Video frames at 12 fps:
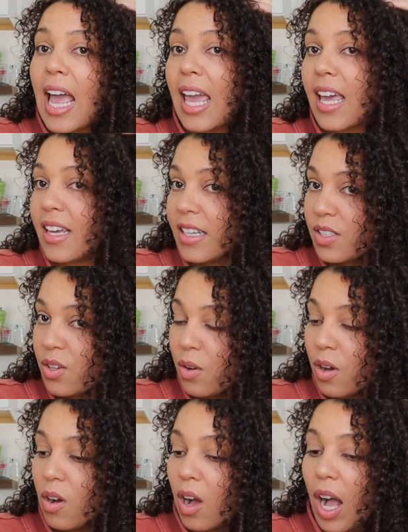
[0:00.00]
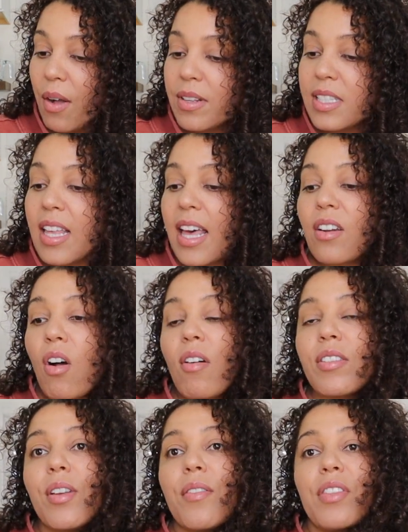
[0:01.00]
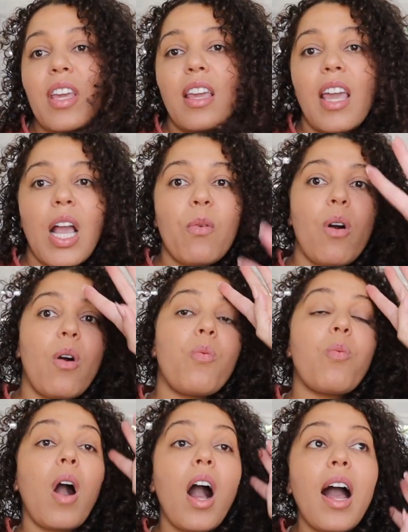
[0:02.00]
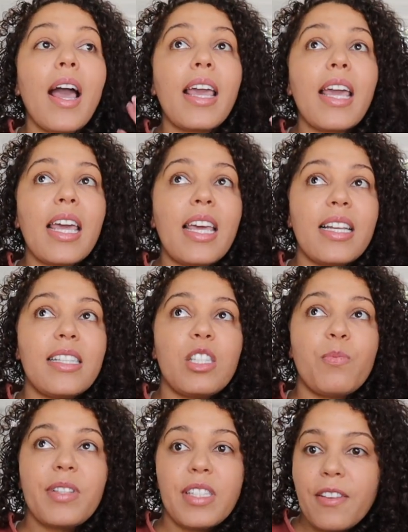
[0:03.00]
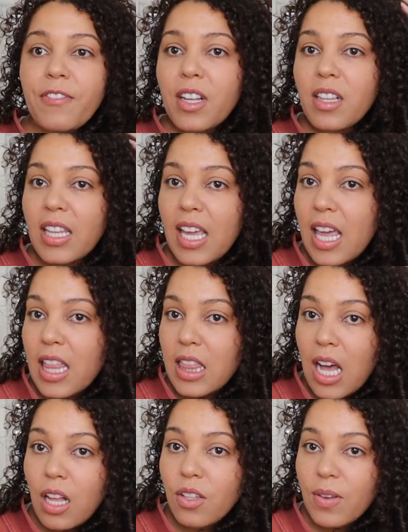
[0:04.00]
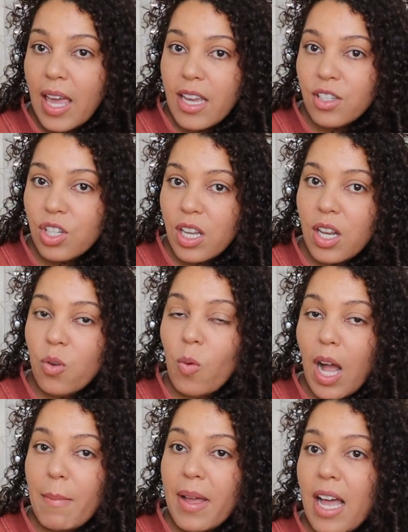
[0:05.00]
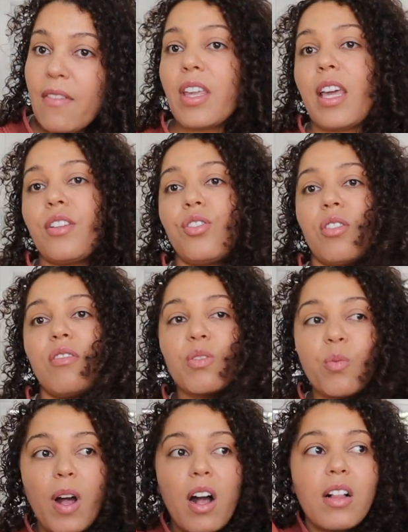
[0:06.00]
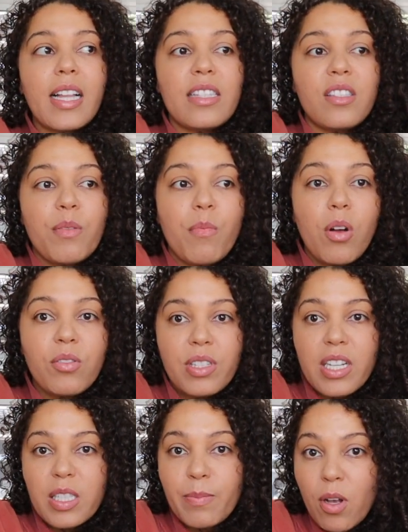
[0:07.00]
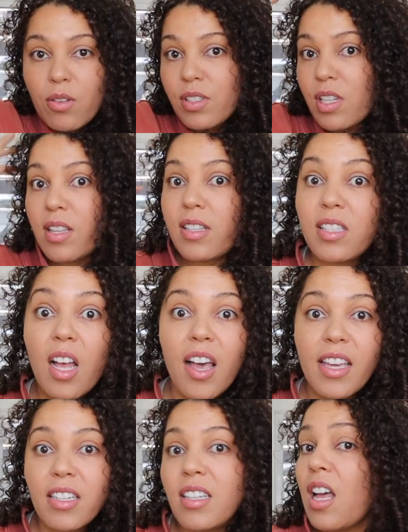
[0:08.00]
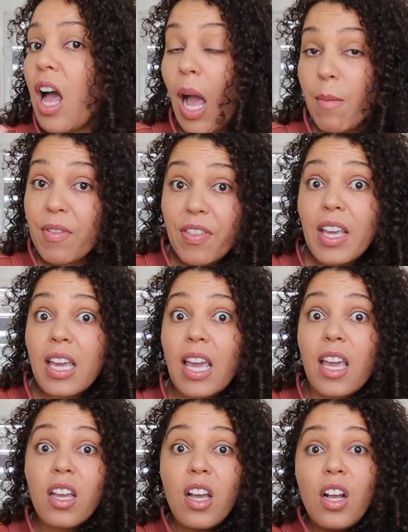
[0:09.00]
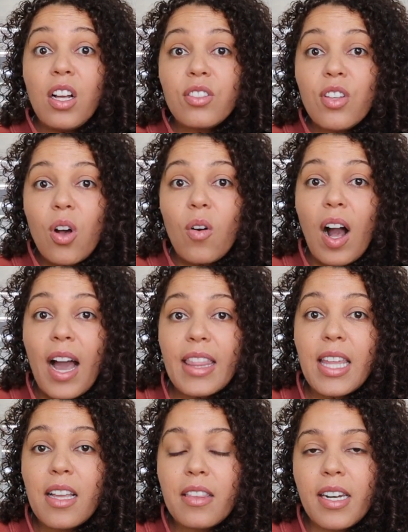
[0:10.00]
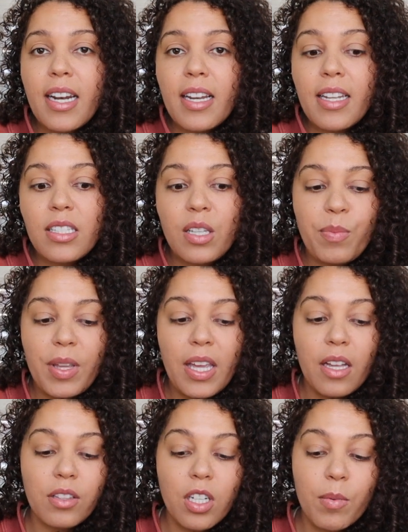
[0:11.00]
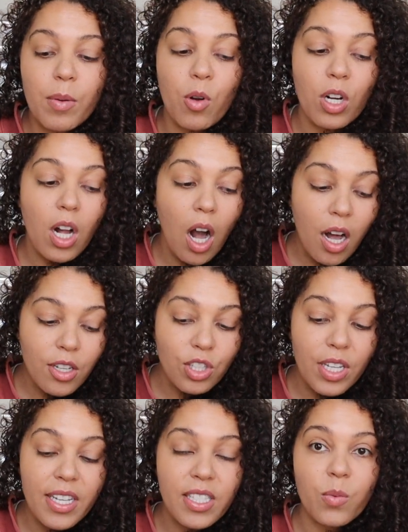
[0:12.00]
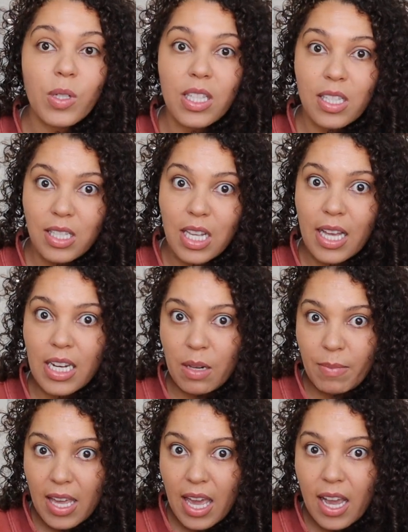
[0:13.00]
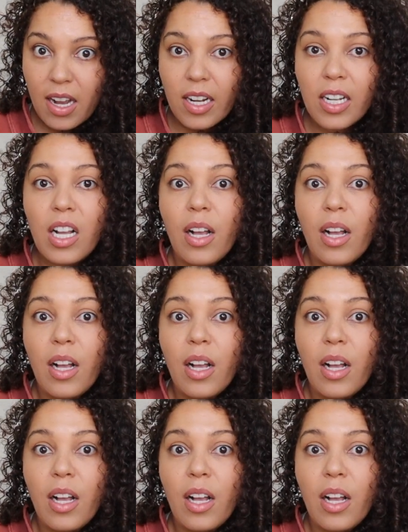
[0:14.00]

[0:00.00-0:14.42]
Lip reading: And I was then also thinking, well, why is specifically in that location, why am I having issues? Well, it's the most exposed to the sun, I'm thinking. So I think that I need to be a little bit more cautious with the sun in my hair.